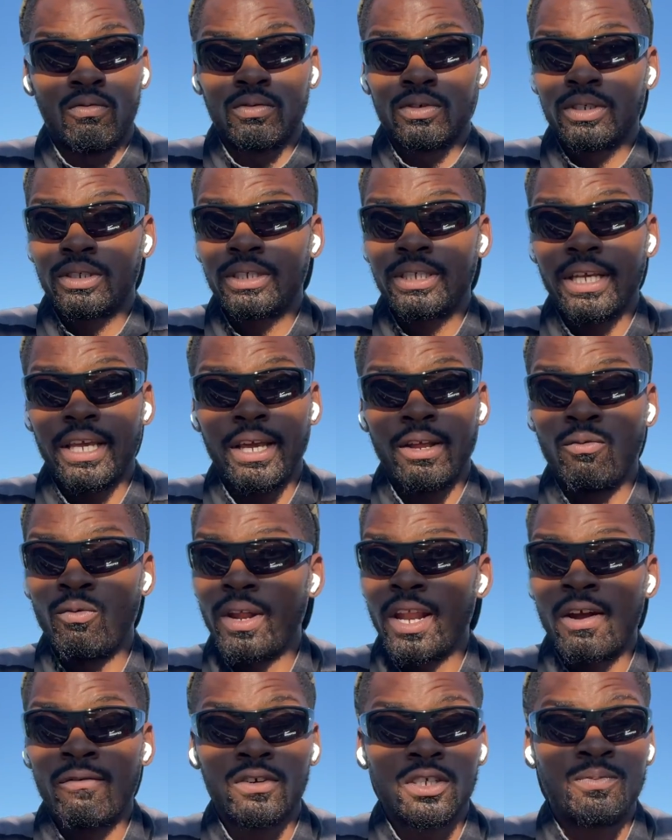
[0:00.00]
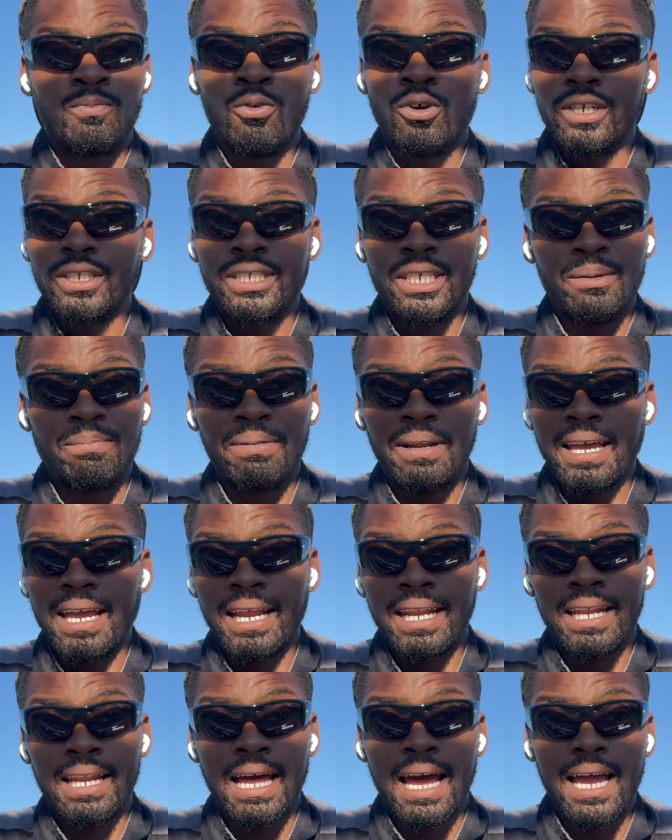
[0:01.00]
Shit, whatever sport she
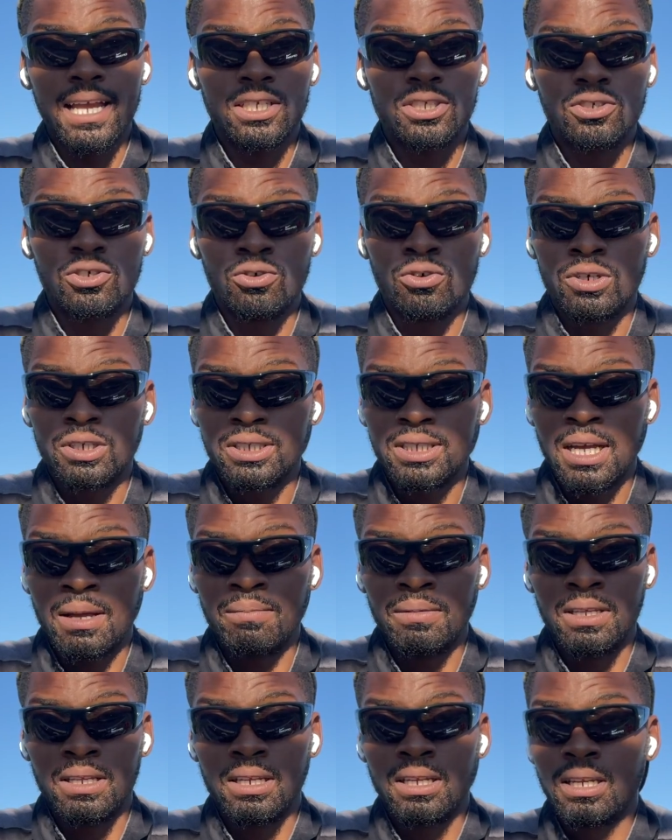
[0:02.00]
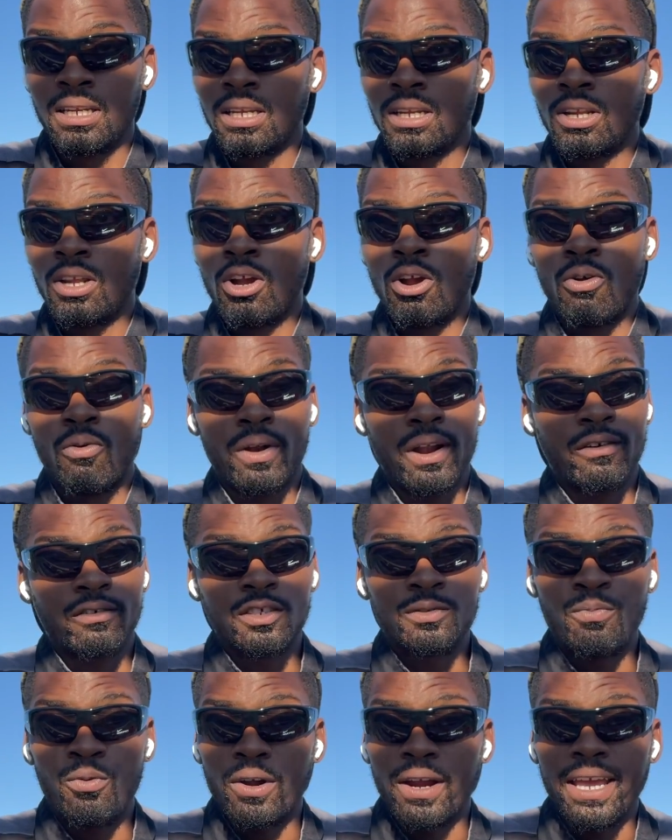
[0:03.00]
played in high school or something, whatever
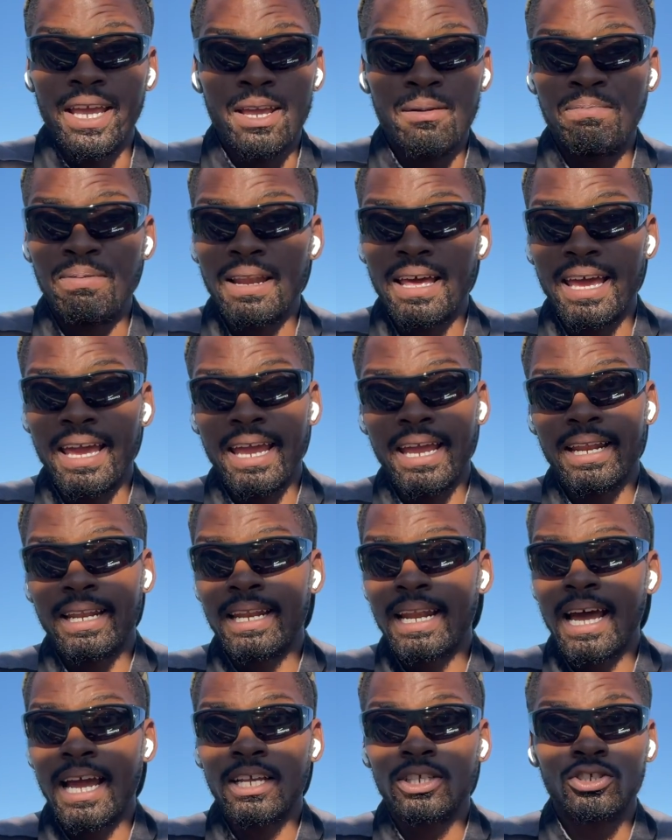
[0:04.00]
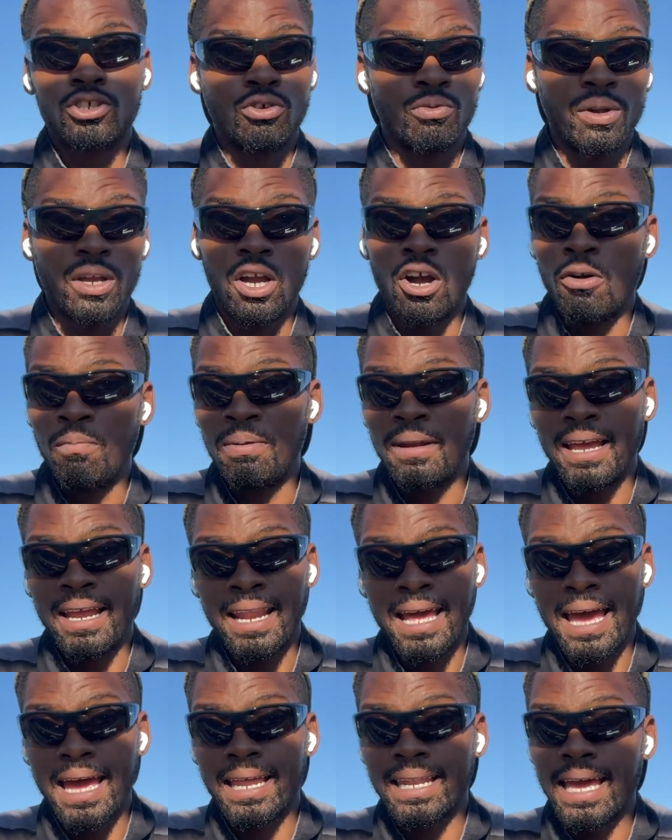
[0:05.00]
sport he played in high school, we go play
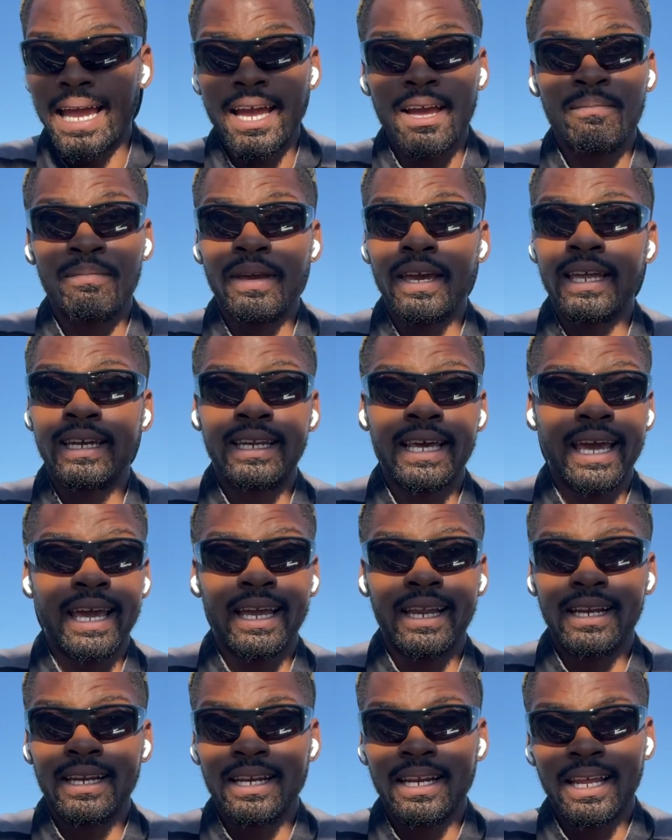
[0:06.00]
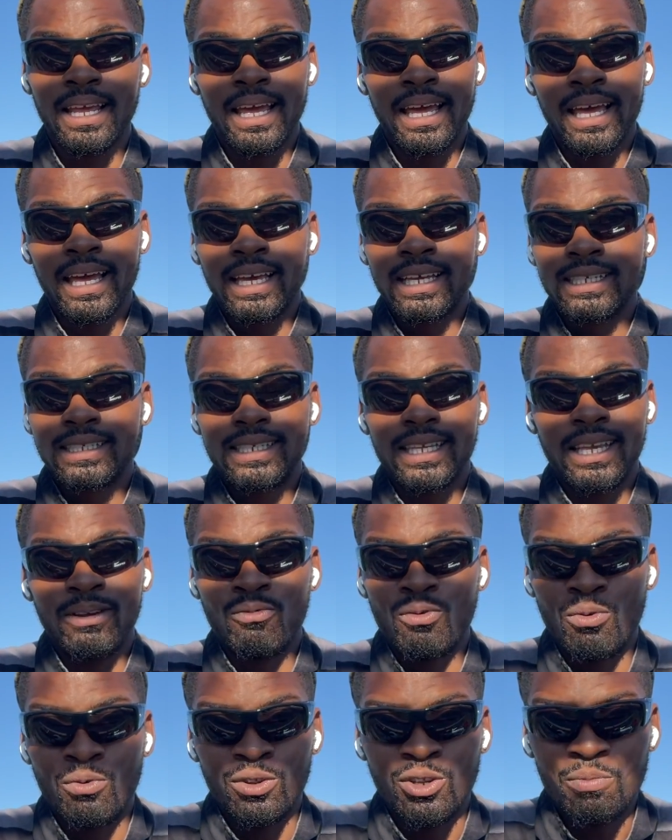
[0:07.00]
that. That could be a date. See,
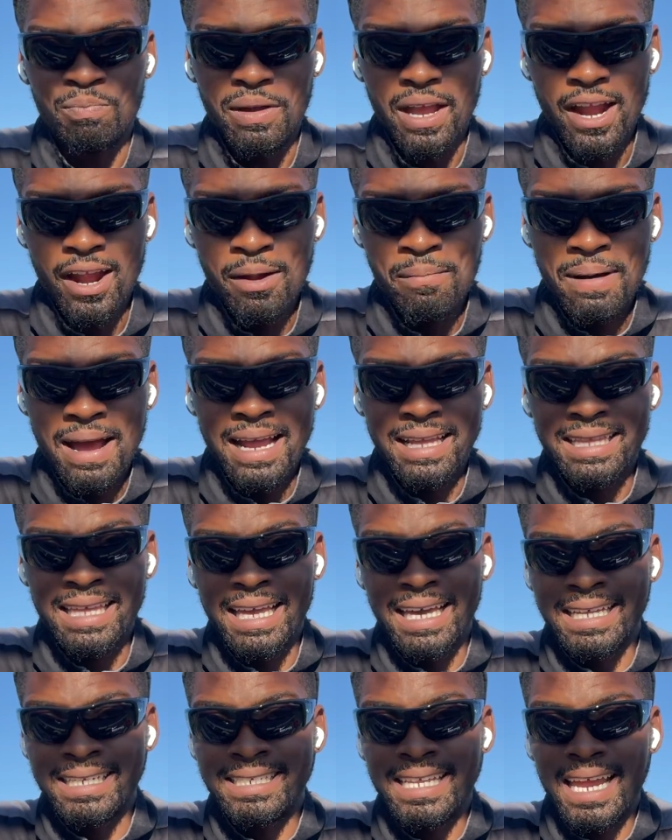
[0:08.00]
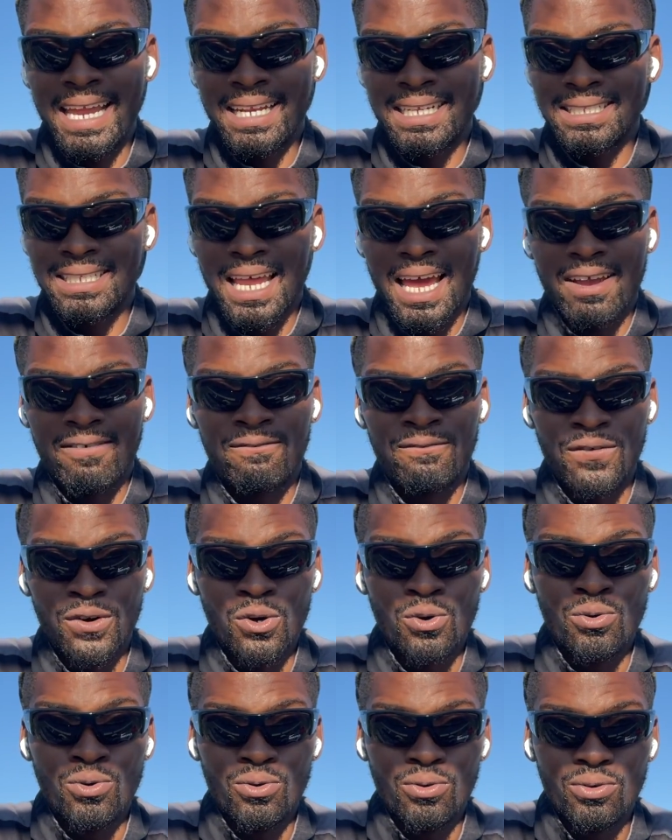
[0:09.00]
when you, everybody think a date is like
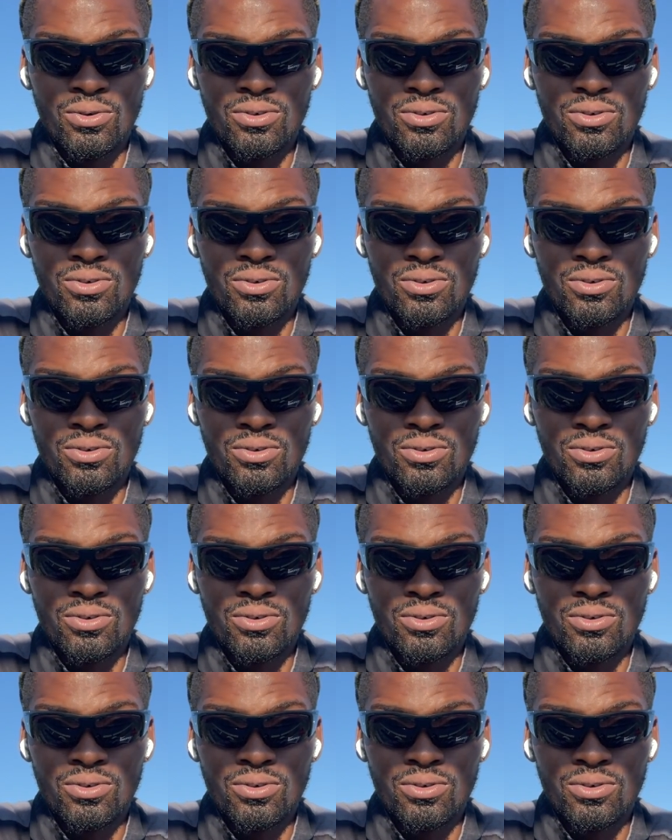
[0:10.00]
food.